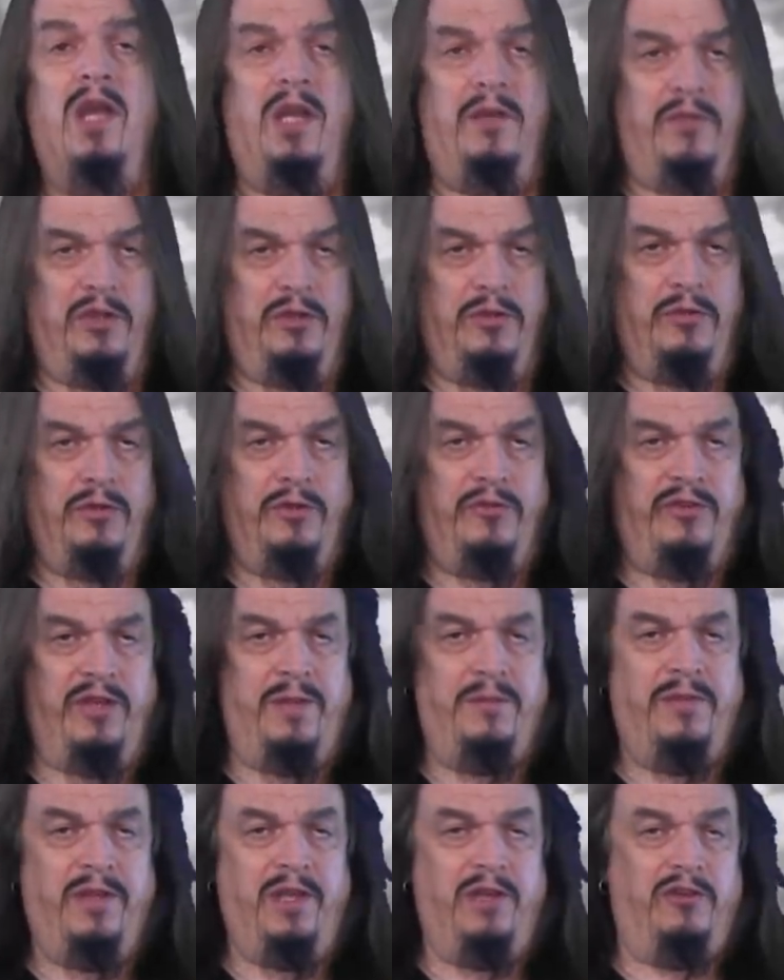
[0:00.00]
And if you do the
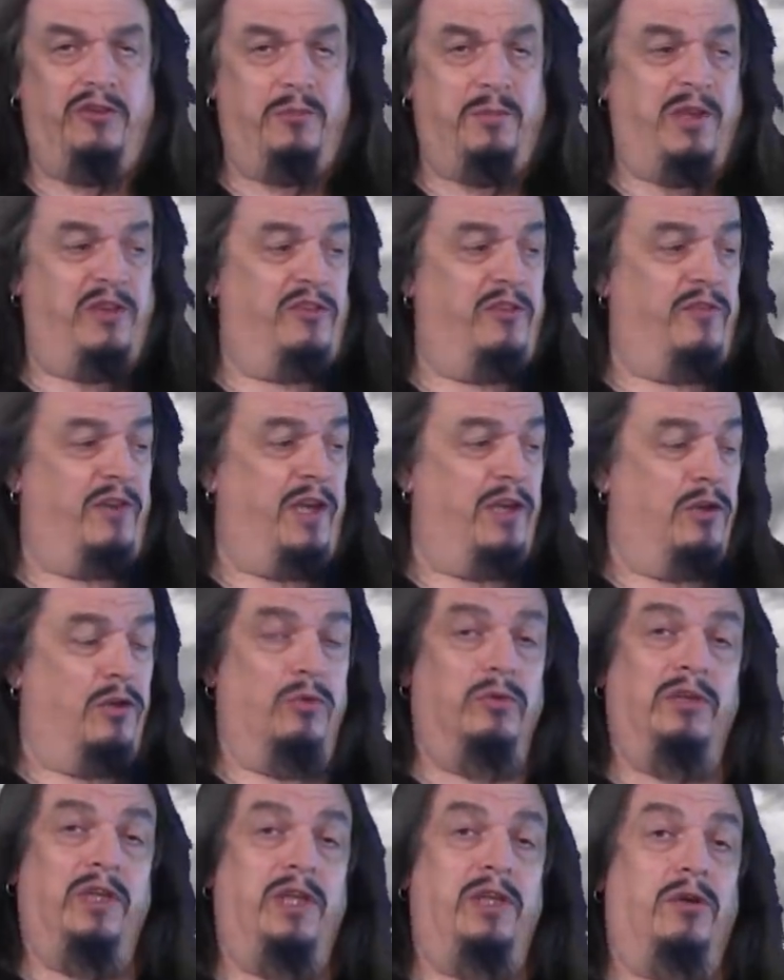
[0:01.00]
same thing to specify
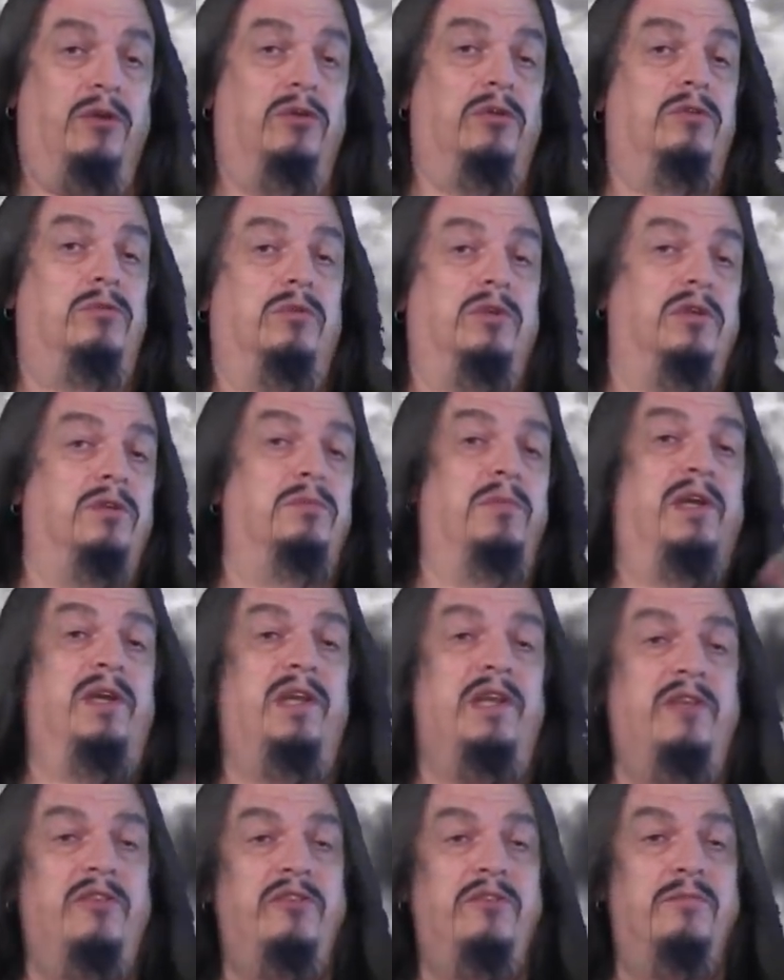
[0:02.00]
only old world
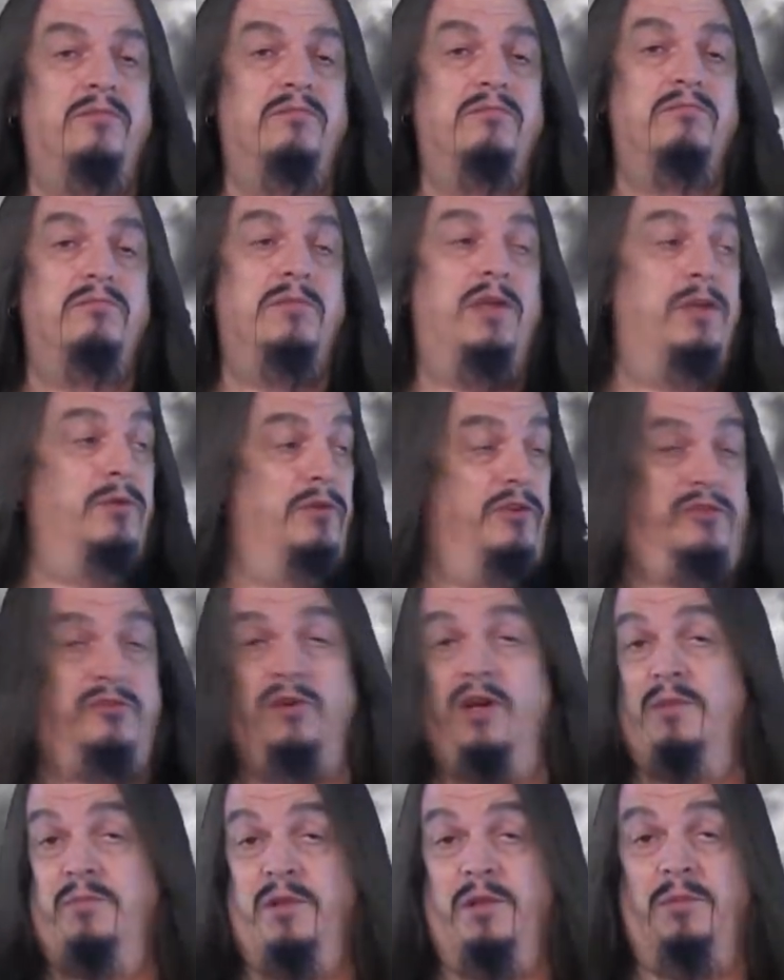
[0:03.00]
monkeys, you
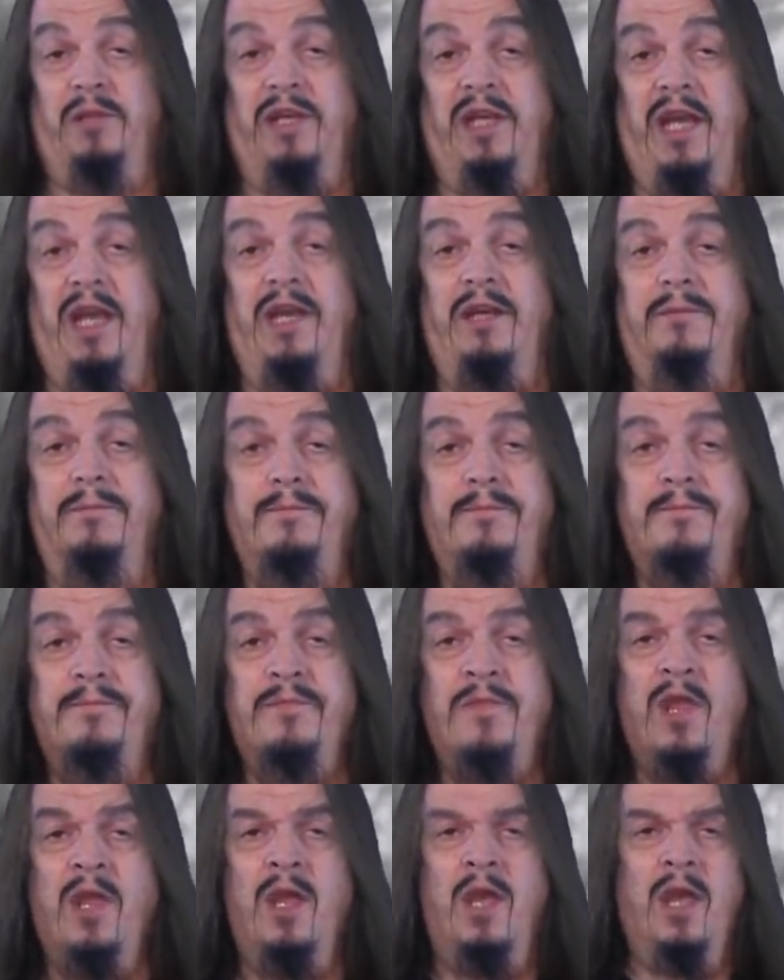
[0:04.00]
describe people again.
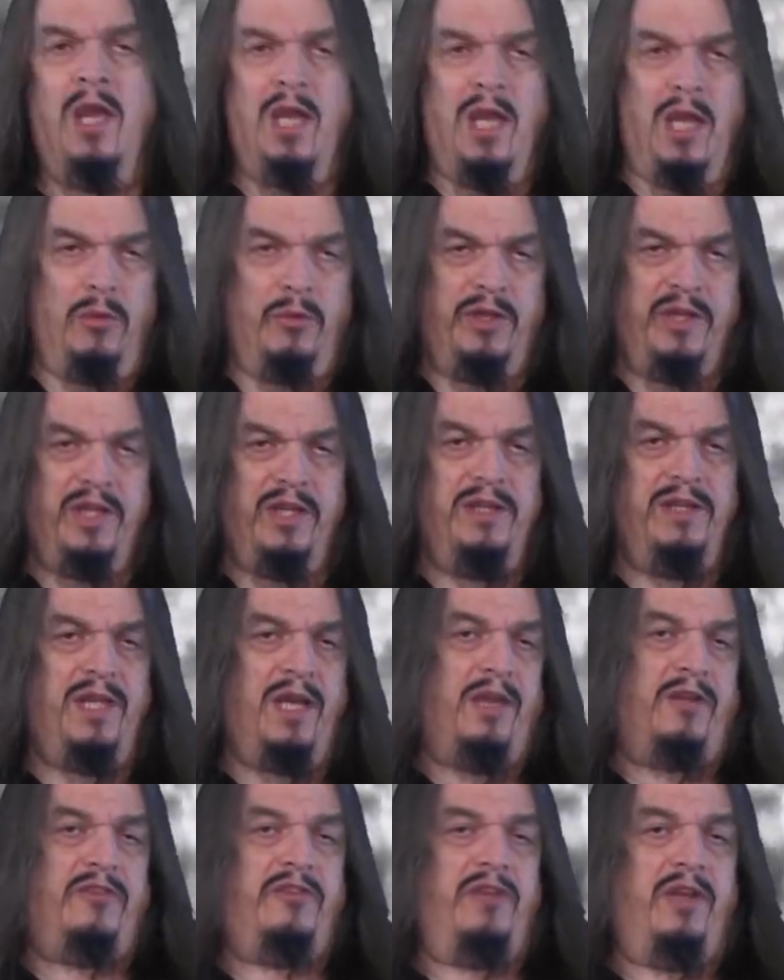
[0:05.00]
And within
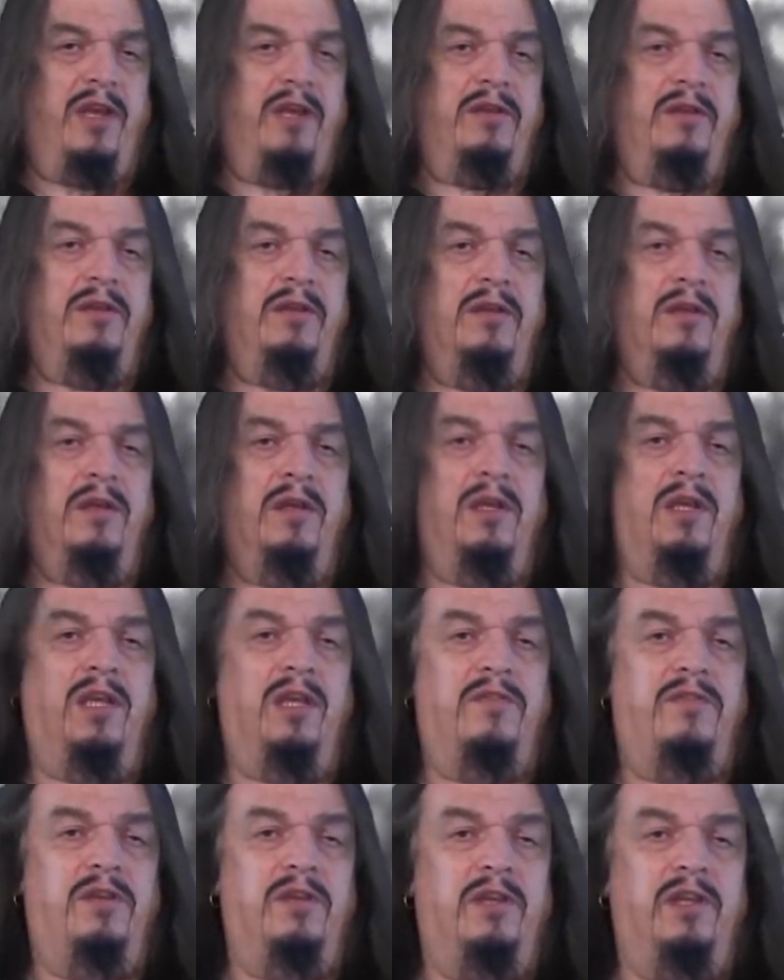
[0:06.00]
that set,
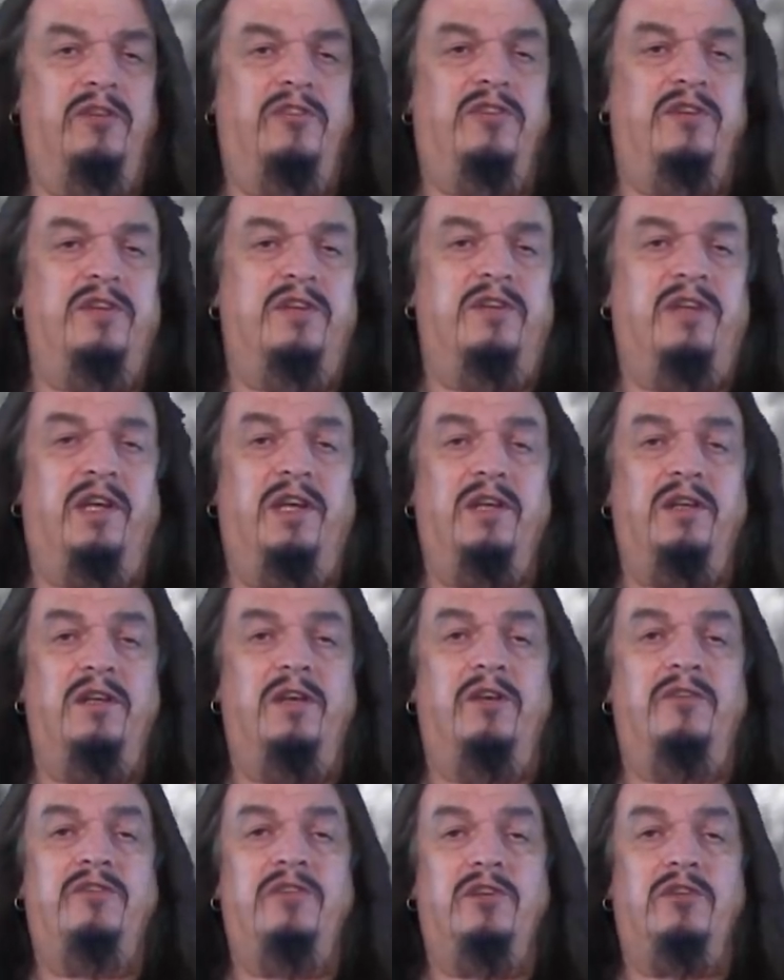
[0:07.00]
if you list the
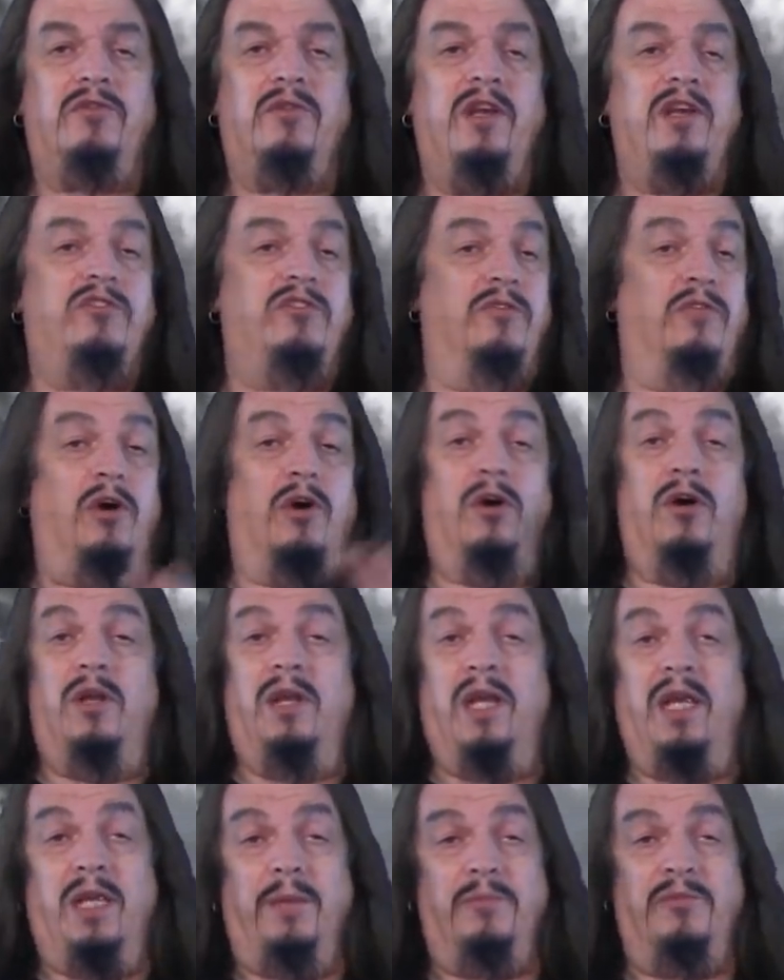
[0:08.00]
diagnostic traits of
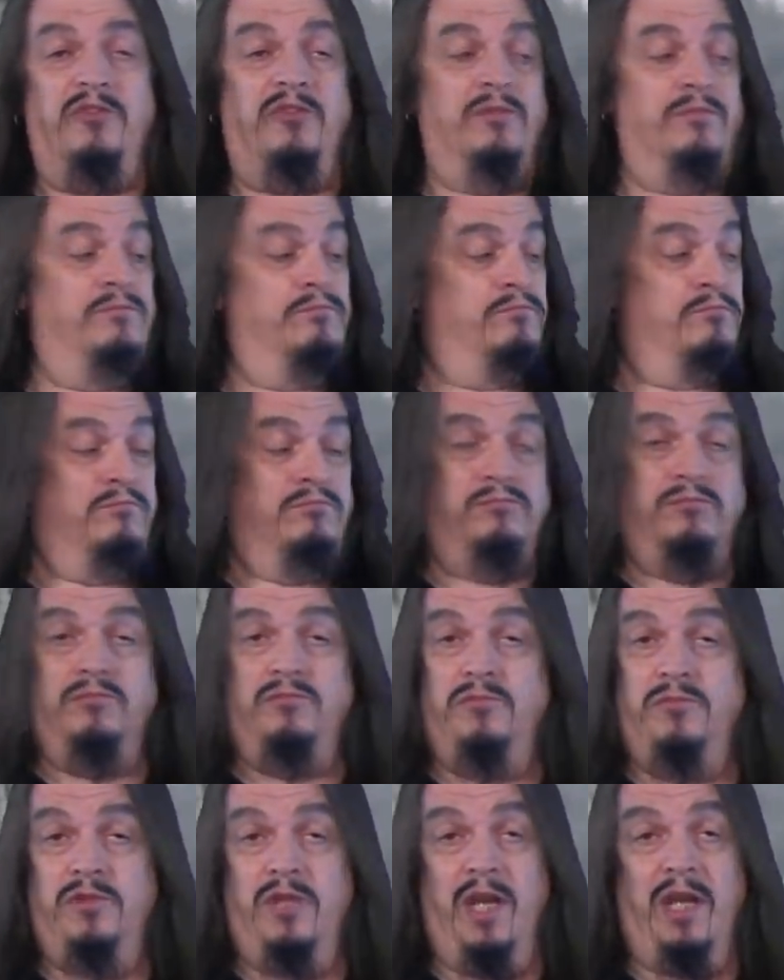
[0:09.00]
all apes,
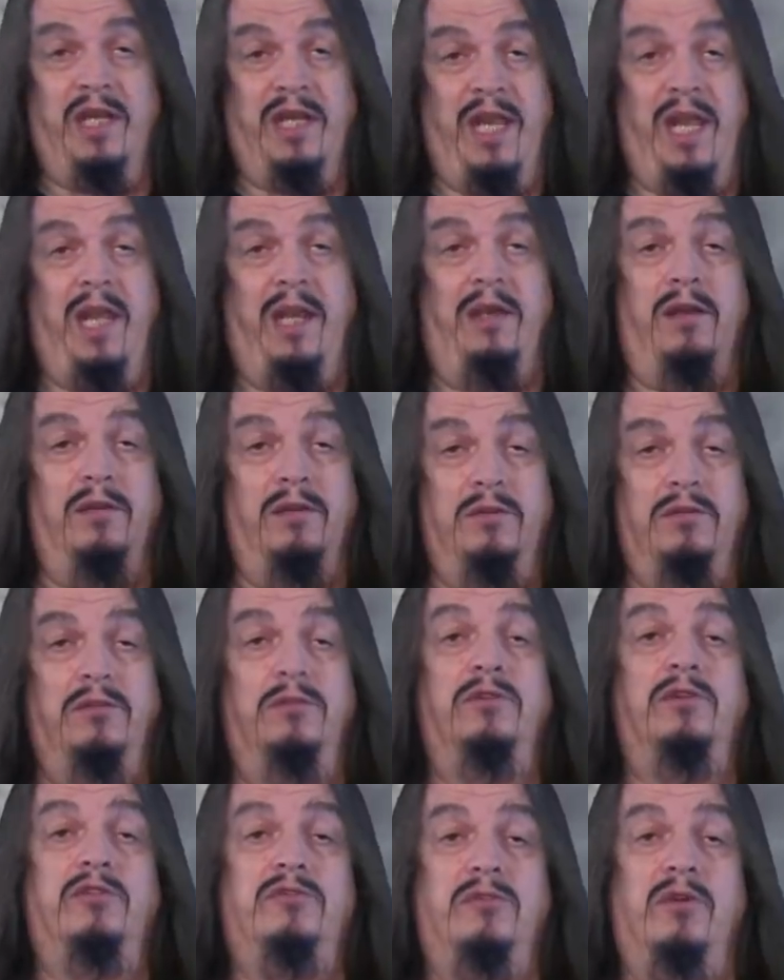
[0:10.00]
again,
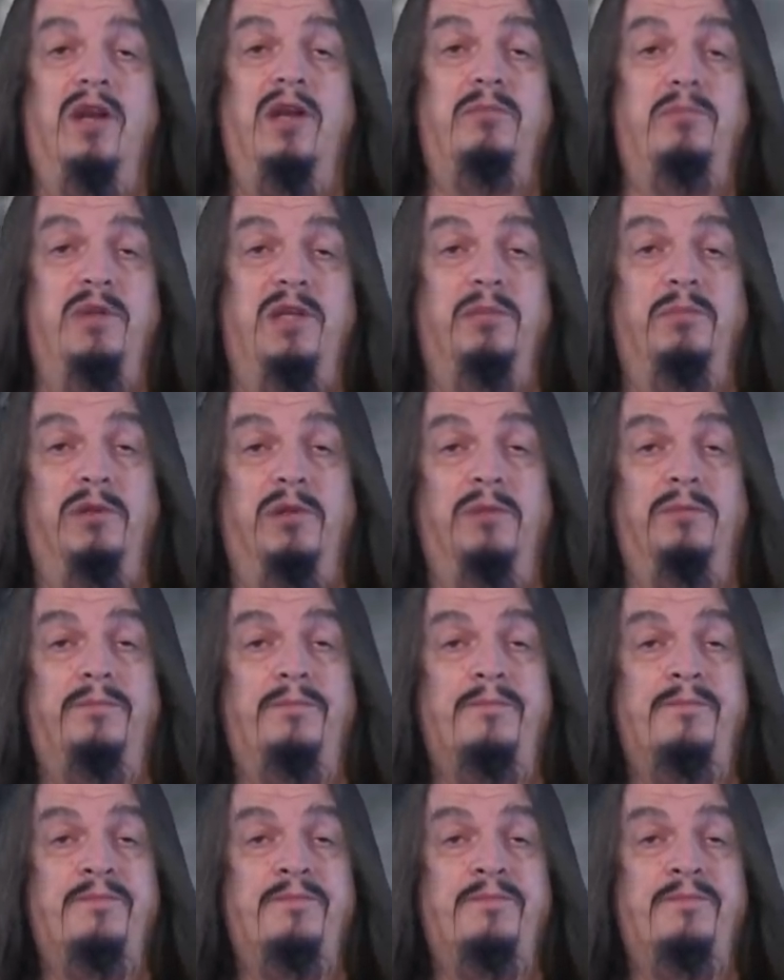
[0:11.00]
you'll describe people.